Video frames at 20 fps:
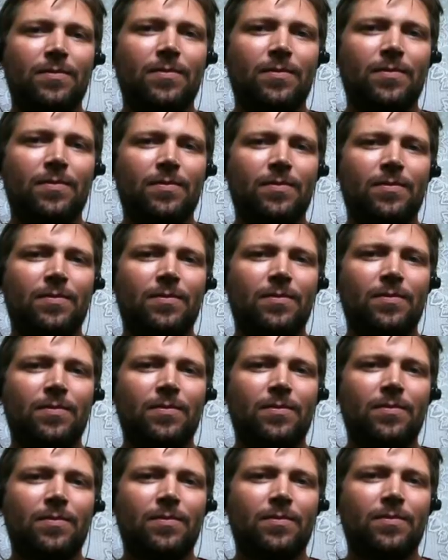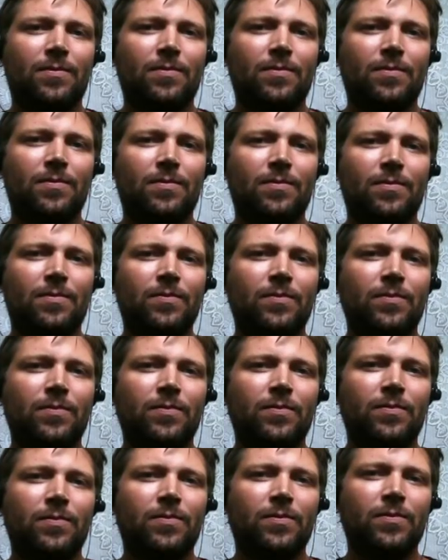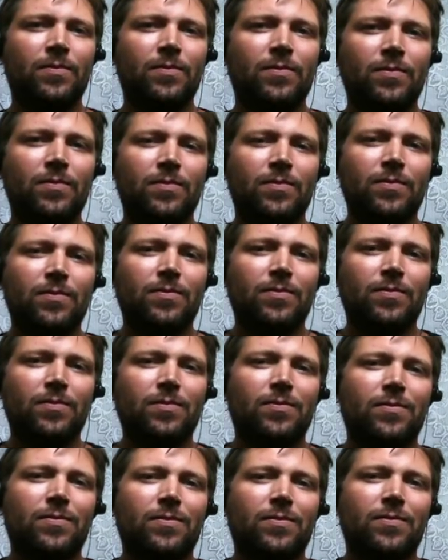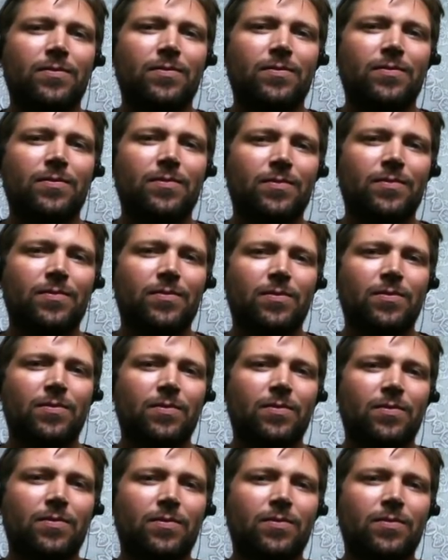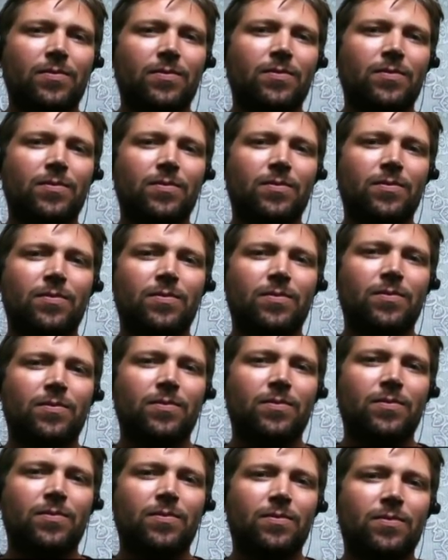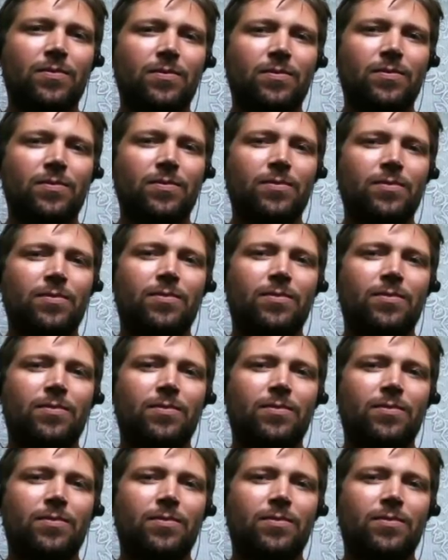This person isn't speaking.